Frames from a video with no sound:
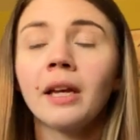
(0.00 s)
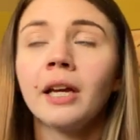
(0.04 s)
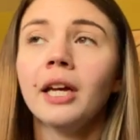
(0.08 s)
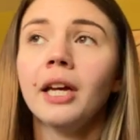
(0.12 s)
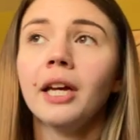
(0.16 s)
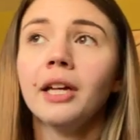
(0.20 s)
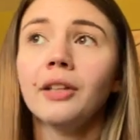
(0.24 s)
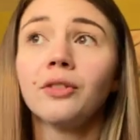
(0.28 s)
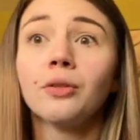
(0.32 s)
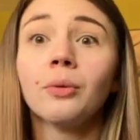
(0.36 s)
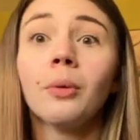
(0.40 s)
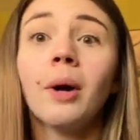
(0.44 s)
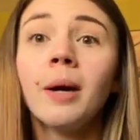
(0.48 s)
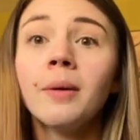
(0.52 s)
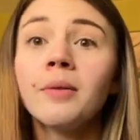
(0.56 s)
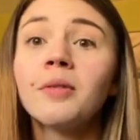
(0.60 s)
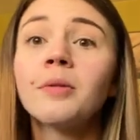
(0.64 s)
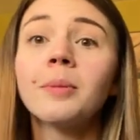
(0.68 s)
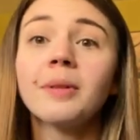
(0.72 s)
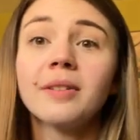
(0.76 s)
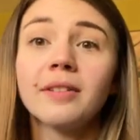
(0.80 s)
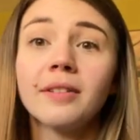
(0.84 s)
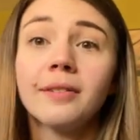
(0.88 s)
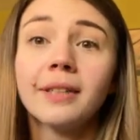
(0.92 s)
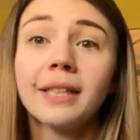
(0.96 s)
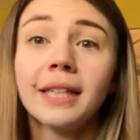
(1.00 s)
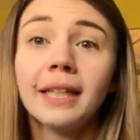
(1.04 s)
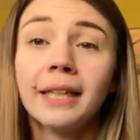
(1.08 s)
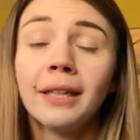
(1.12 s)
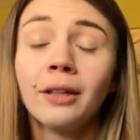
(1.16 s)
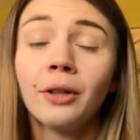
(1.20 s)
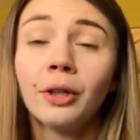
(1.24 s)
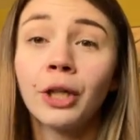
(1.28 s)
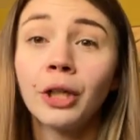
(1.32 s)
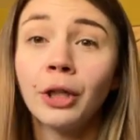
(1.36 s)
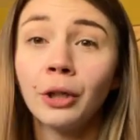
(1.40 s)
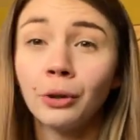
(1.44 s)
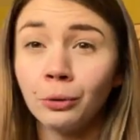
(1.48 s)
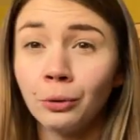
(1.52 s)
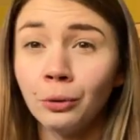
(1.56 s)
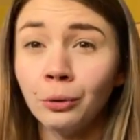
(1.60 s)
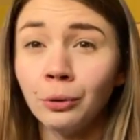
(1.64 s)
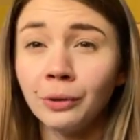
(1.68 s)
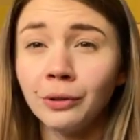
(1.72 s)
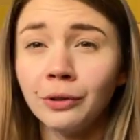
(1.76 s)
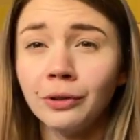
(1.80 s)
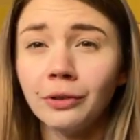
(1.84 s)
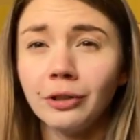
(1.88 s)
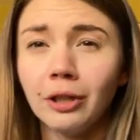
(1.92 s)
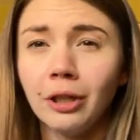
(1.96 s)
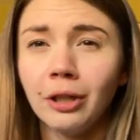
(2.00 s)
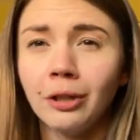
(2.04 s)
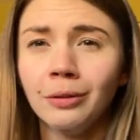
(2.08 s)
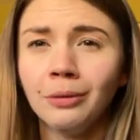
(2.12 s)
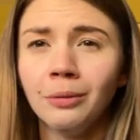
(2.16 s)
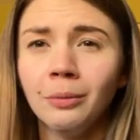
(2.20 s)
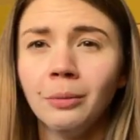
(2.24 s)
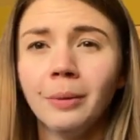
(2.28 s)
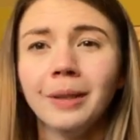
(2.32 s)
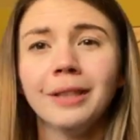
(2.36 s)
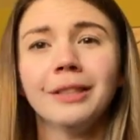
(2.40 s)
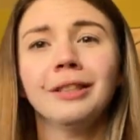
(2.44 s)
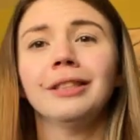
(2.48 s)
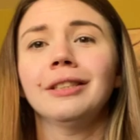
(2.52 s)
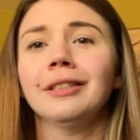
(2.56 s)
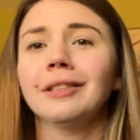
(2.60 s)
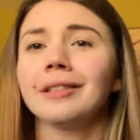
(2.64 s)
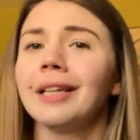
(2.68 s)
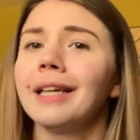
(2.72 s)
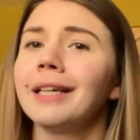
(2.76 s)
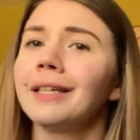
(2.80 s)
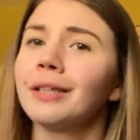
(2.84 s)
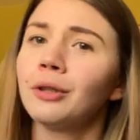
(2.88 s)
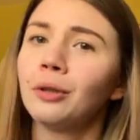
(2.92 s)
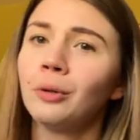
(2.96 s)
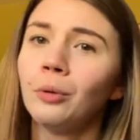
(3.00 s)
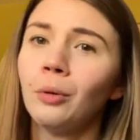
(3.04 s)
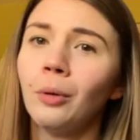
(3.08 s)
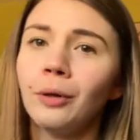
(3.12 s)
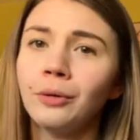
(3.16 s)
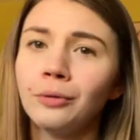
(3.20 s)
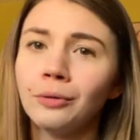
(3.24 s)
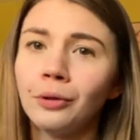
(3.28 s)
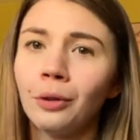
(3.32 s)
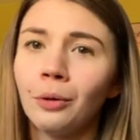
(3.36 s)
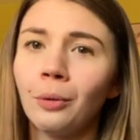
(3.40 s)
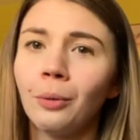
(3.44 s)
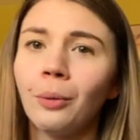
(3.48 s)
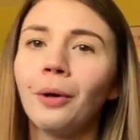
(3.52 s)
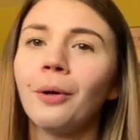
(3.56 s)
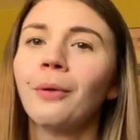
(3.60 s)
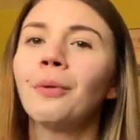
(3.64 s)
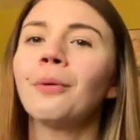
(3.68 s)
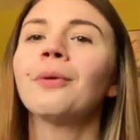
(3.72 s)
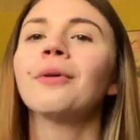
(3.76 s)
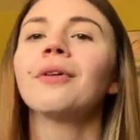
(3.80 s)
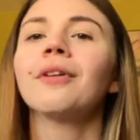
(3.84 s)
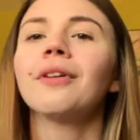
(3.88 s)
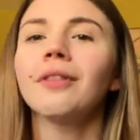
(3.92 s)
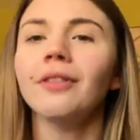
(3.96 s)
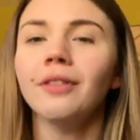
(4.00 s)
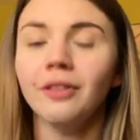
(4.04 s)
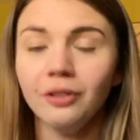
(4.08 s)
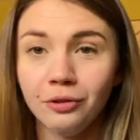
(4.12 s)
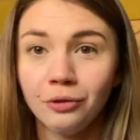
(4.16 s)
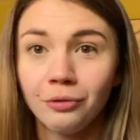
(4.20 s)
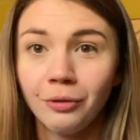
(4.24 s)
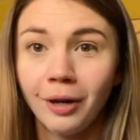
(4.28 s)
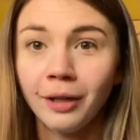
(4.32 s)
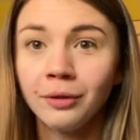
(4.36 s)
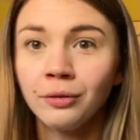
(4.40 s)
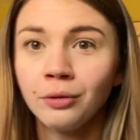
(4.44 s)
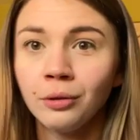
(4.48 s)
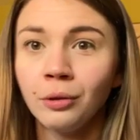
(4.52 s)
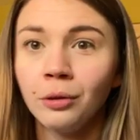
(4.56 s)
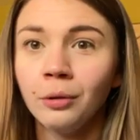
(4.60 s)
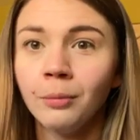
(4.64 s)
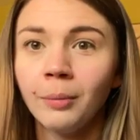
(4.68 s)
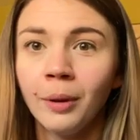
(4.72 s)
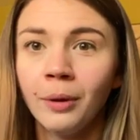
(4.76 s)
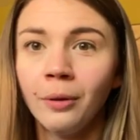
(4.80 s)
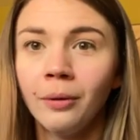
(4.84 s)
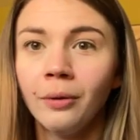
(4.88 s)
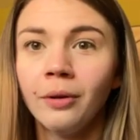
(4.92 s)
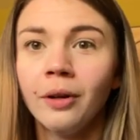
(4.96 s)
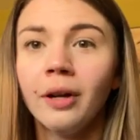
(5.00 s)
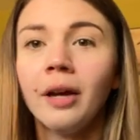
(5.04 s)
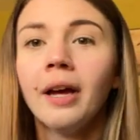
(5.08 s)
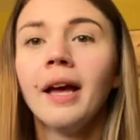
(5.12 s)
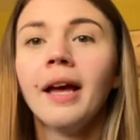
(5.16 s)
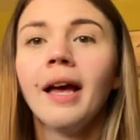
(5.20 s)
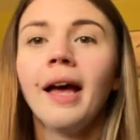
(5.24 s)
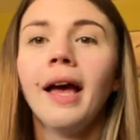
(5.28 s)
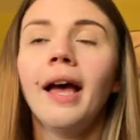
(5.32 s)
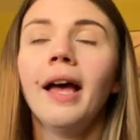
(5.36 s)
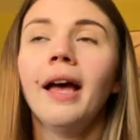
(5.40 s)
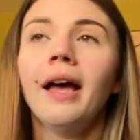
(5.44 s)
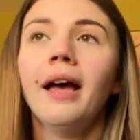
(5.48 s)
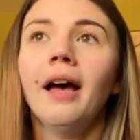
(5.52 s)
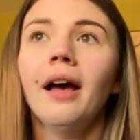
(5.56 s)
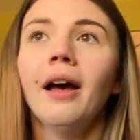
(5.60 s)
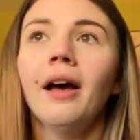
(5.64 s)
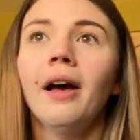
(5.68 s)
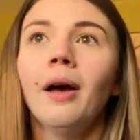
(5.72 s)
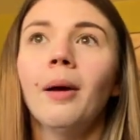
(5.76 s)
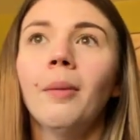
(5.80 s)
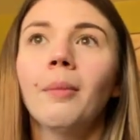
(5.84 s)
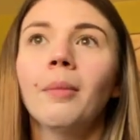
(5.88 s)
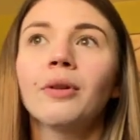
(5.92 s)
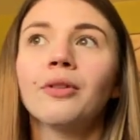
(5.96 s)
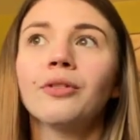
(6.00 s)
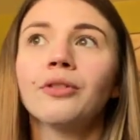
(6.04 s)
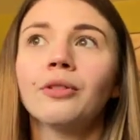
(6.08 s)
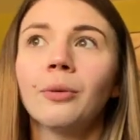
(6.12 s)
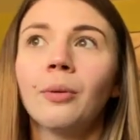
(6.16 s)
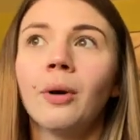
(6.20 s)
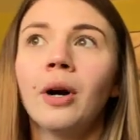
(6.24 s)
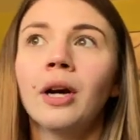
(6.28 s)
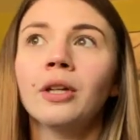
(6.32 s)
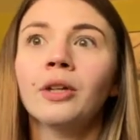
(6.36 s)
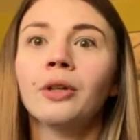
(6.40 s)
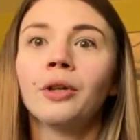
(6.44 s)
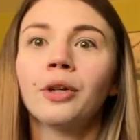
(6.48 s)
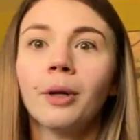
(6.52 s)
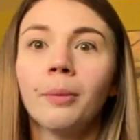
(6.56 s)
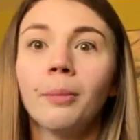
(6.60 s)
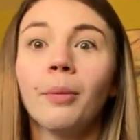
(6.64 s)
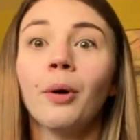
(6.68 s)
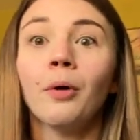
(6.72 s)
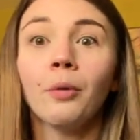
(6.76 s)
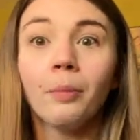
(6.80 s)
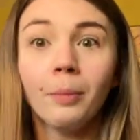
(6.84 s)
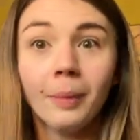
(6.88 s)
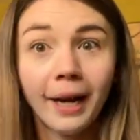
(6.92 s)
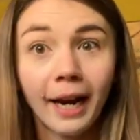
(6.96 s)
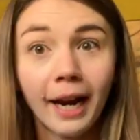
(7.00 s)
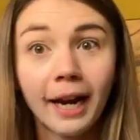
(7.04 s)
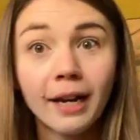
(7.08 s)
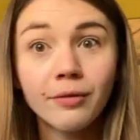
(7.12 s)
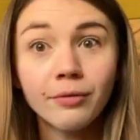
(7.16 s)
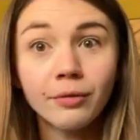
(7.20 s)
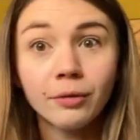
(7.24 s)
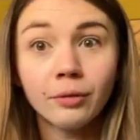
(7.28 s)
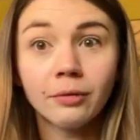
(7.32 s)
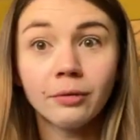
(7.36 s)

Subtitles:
And so I'm specifically looking at cortisol, which is like quote unquote the stress hormone. So I look at both behavioural